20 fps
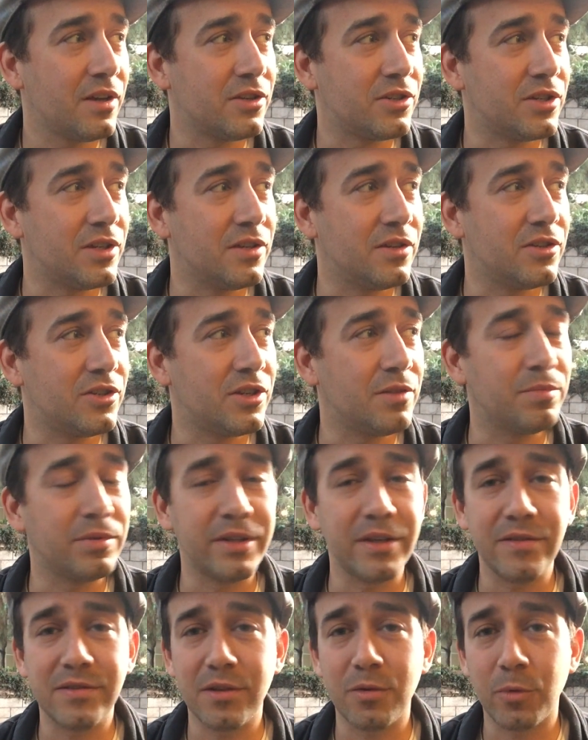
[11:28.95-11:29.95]
She
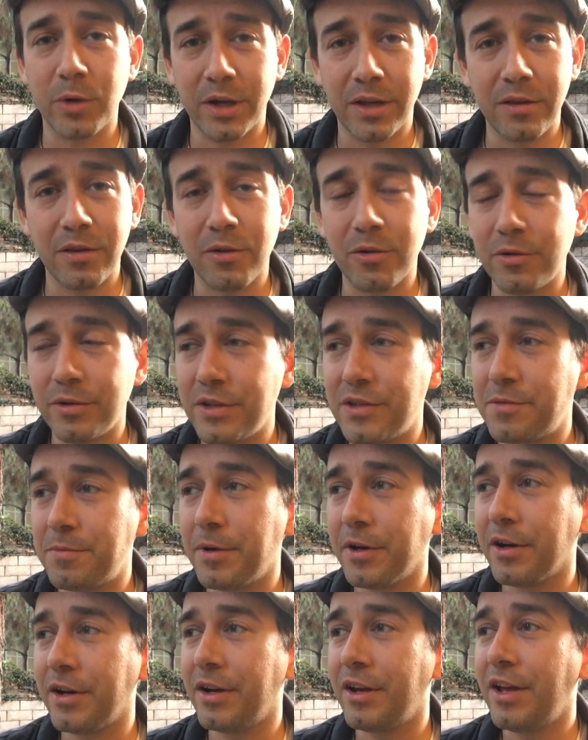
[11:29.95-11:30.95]
believes in the working of the Holy
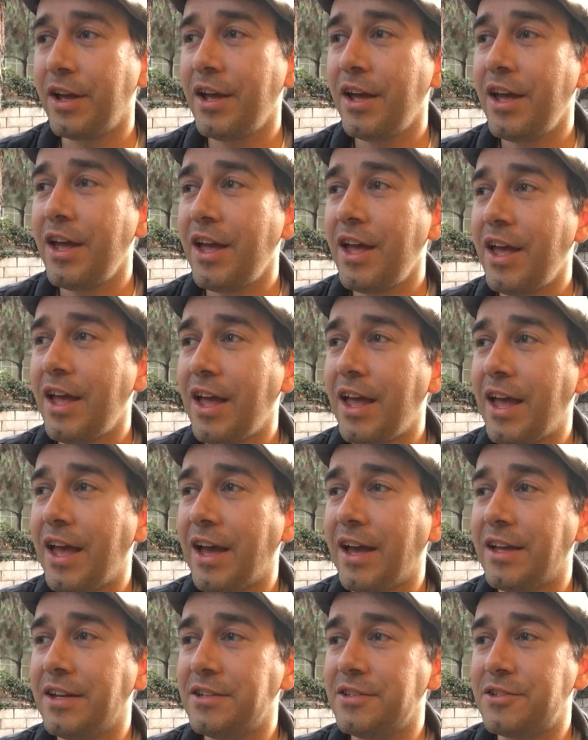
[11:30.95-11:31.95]
Spirit,
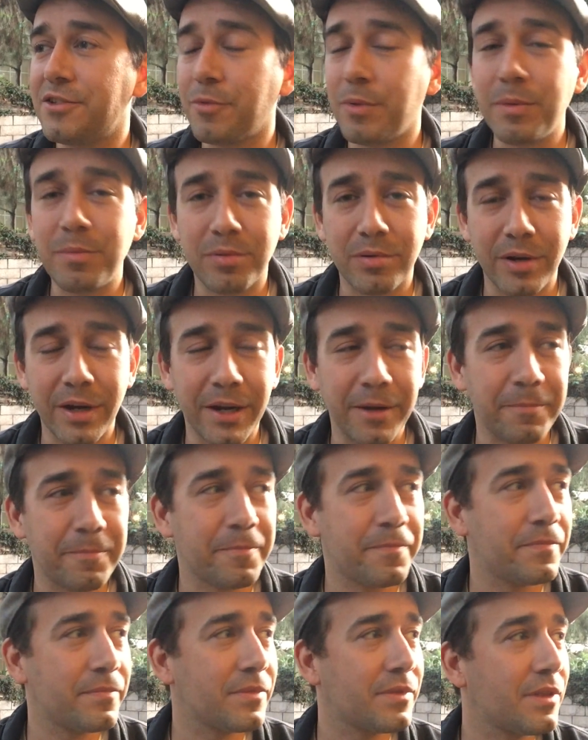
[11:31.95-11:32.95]
and so we pray.
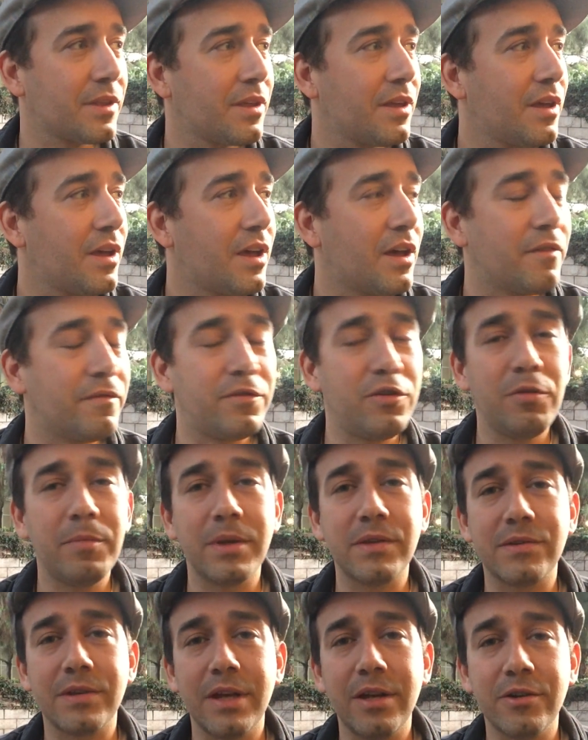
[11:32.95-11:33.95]
A few
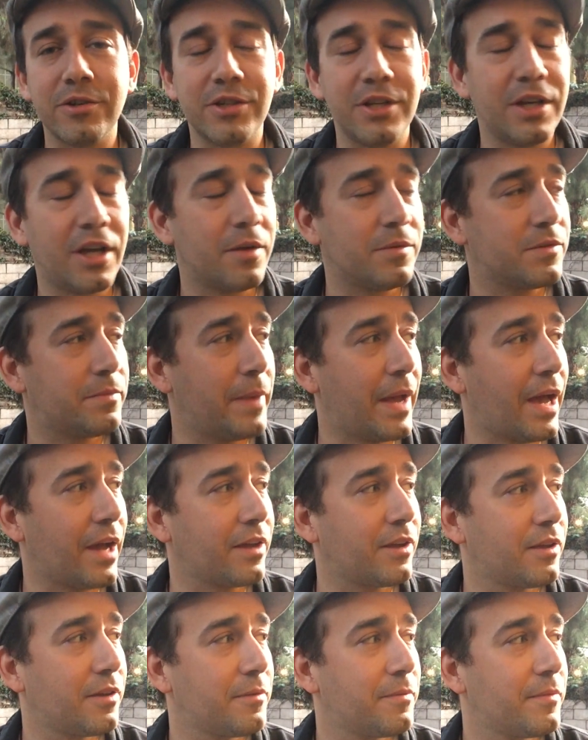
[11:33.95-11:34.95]
months later, she comes
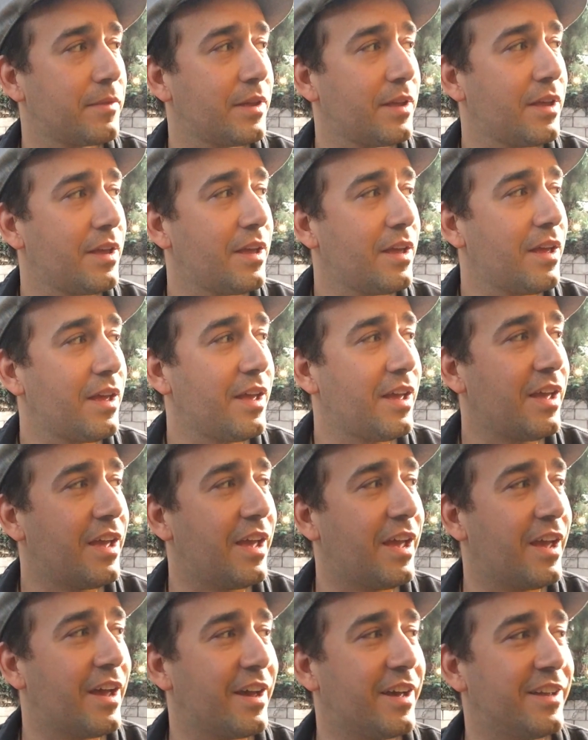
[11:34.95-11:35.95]
back,
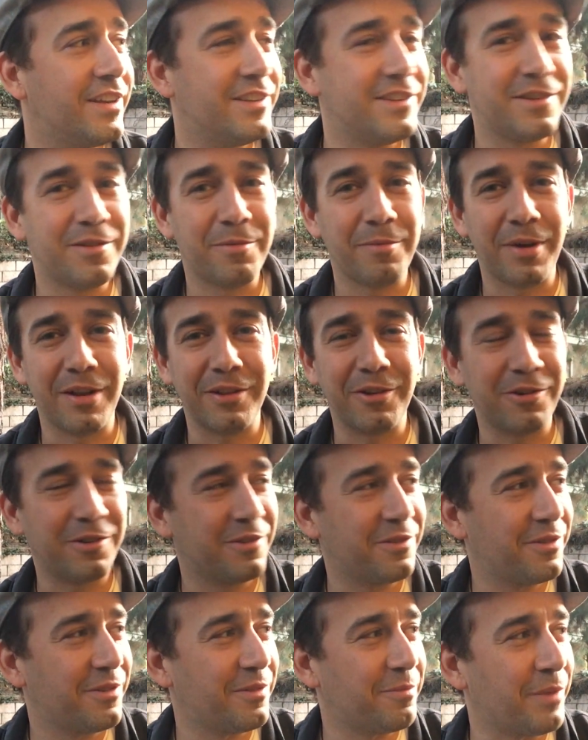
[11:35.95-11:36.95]
and my
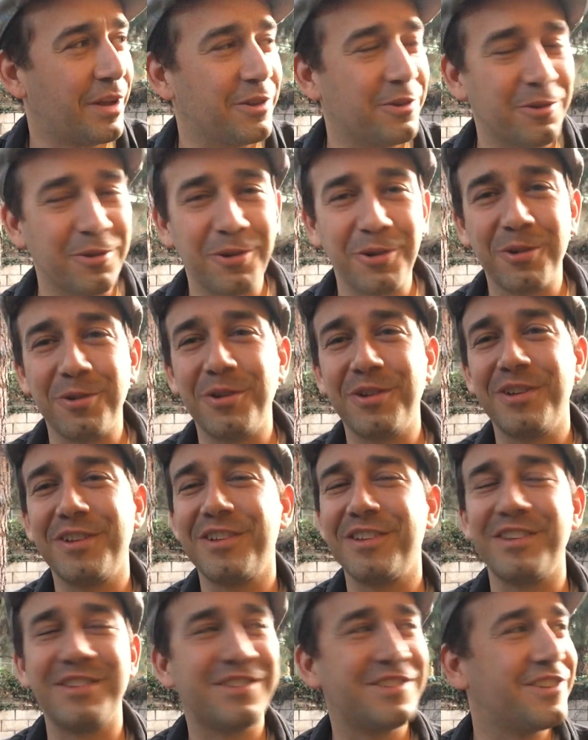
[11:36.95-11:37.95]
little girl
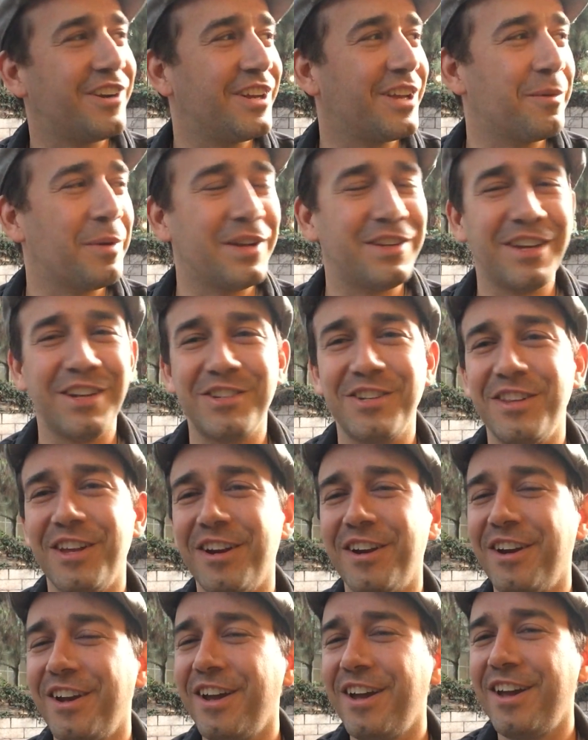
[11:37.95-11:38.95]
is trying to get my attention
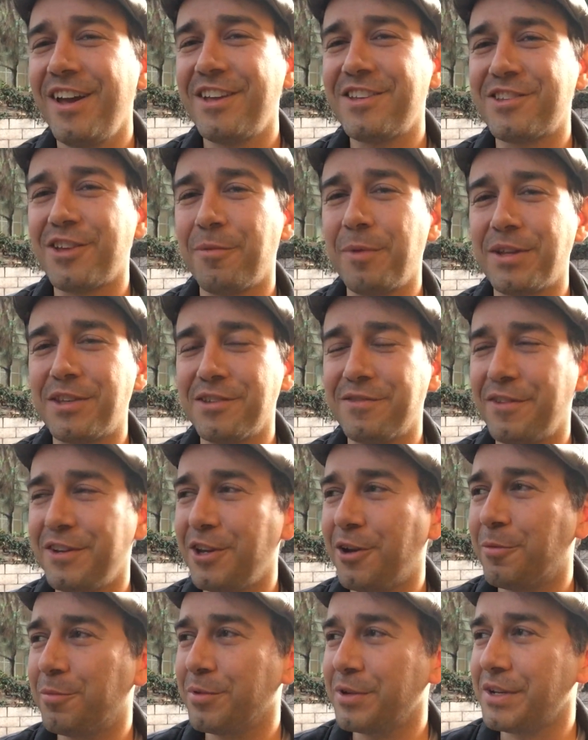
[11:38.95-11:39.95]
there, so I'll make this
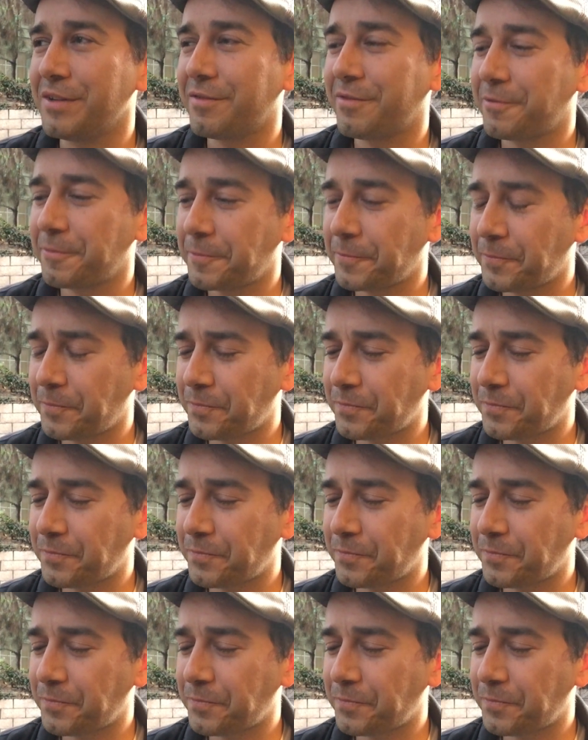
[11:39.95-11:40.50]
video brief.